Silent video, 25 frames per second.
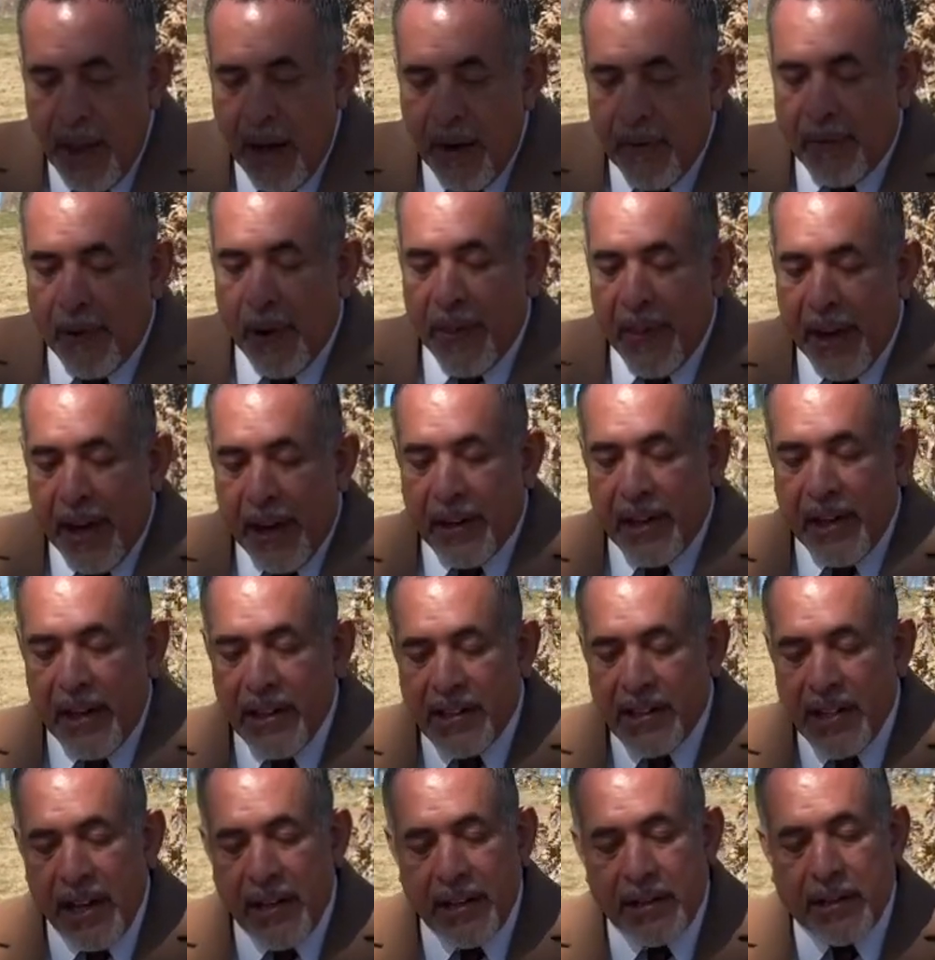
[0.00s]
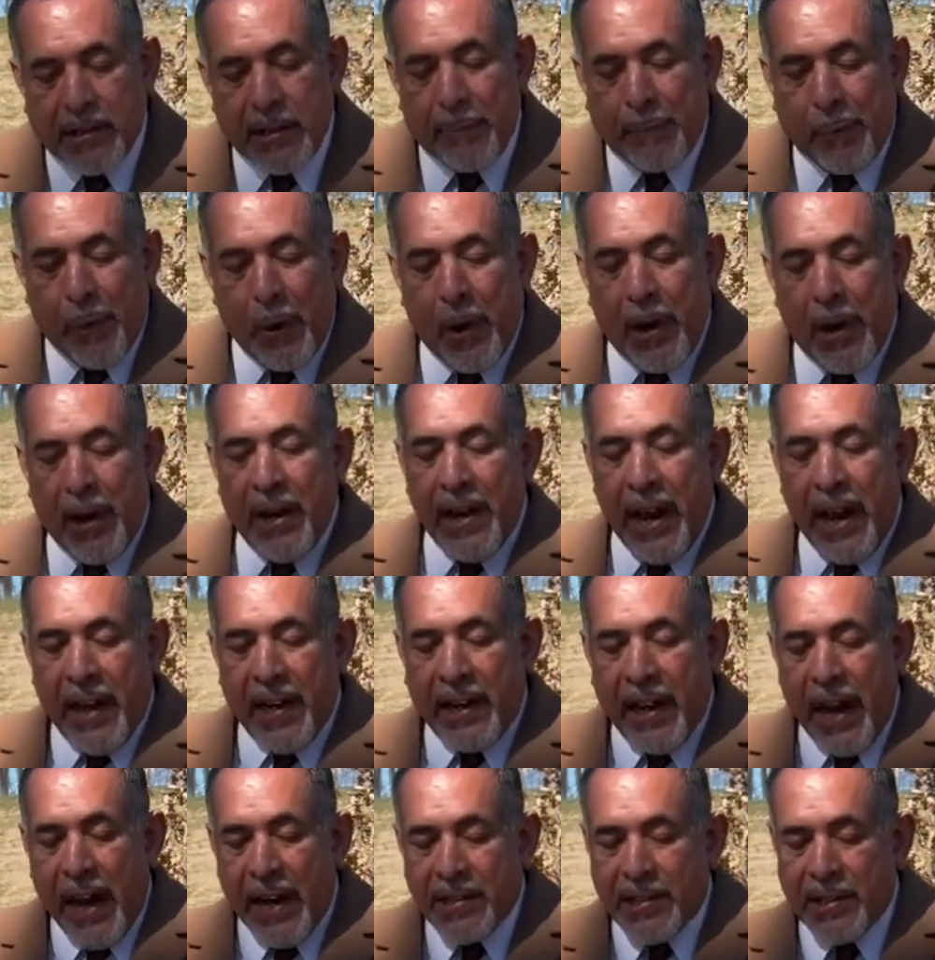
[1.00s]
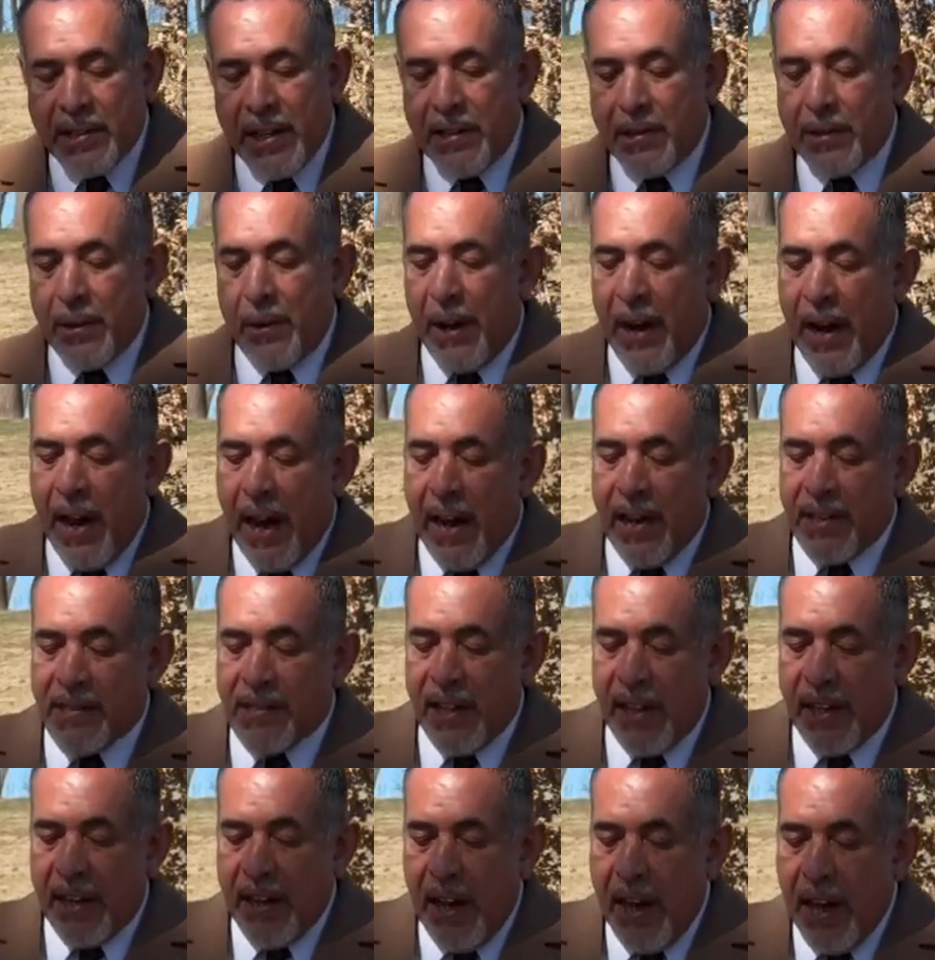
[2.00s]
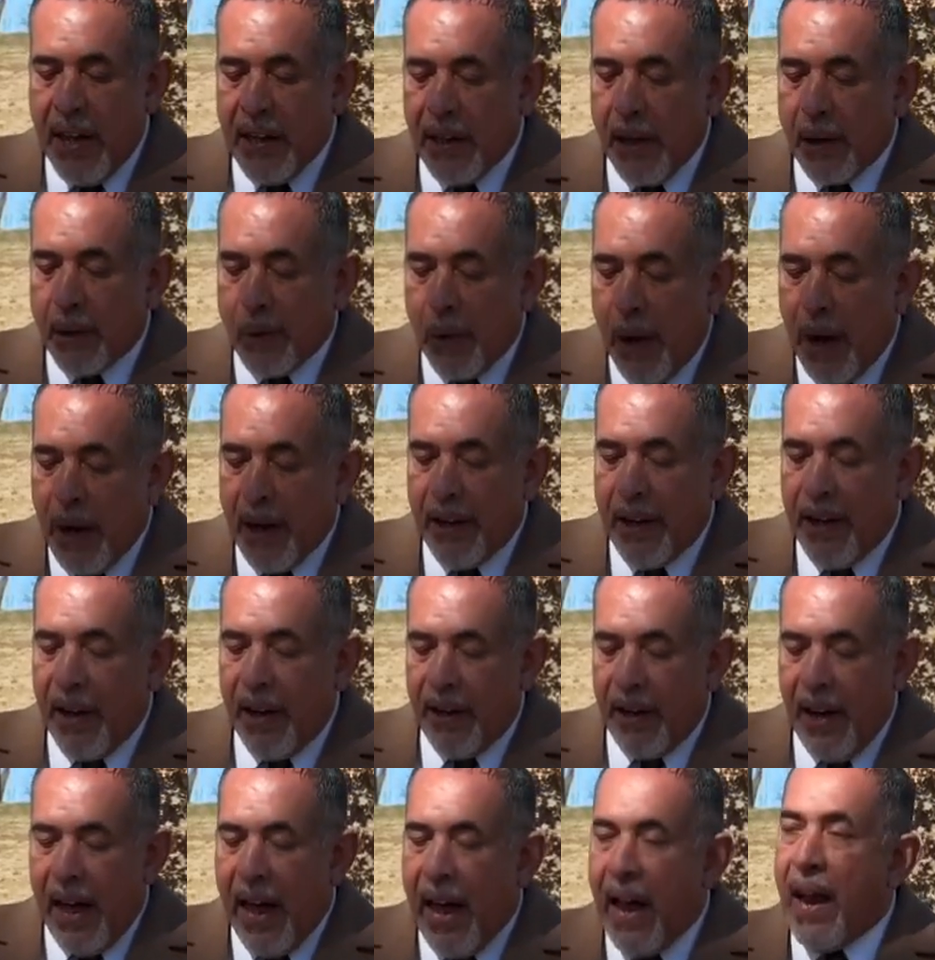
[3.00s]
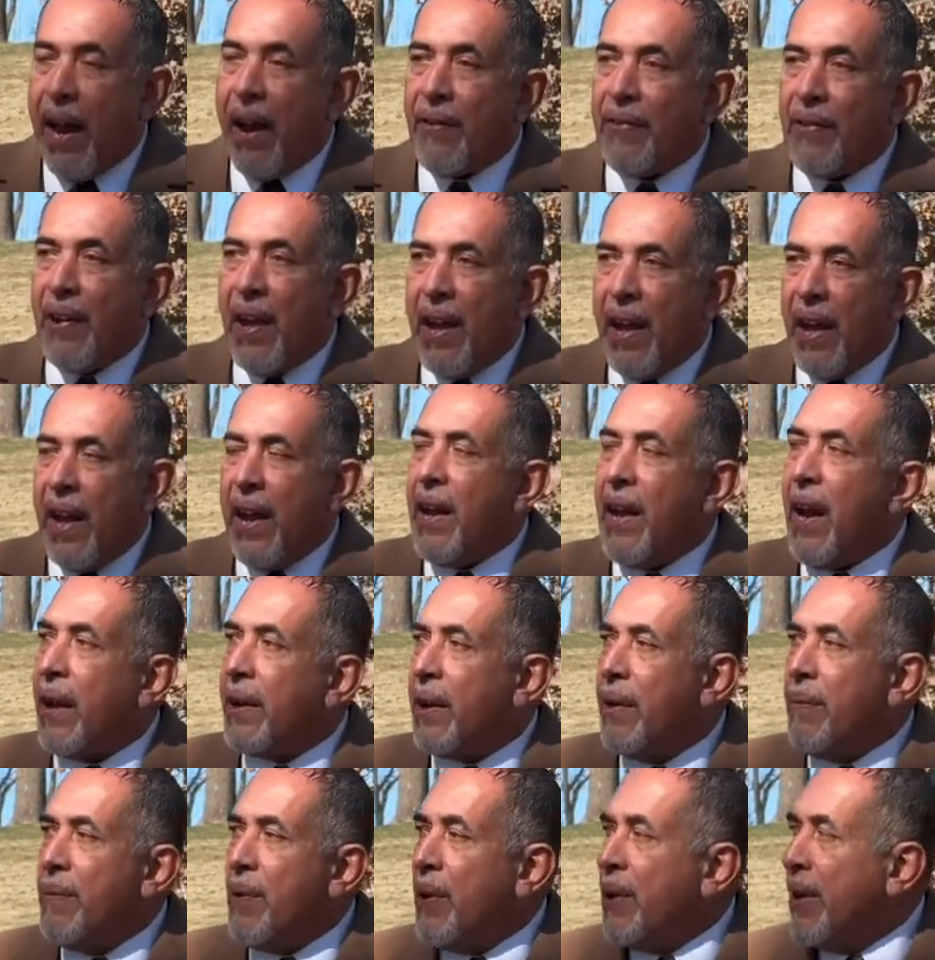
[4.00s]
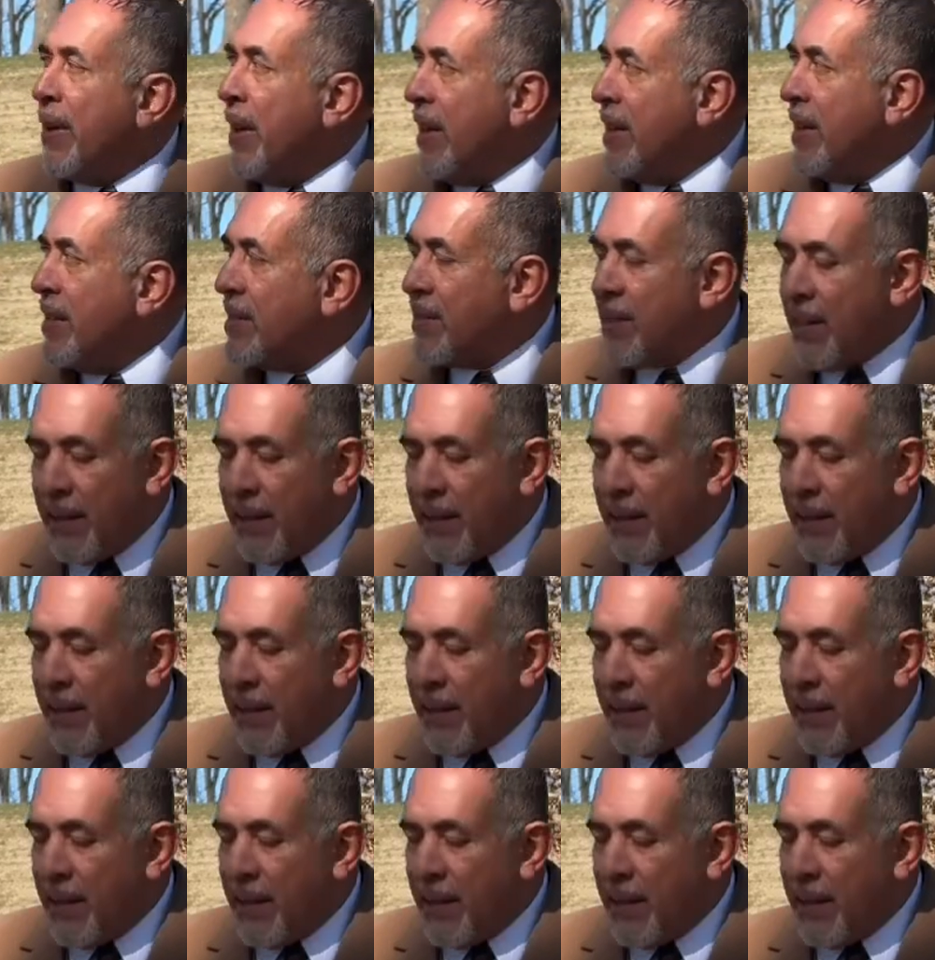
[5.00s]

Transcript: for their continued support and dedication to enhancing the quality of lives in our communities.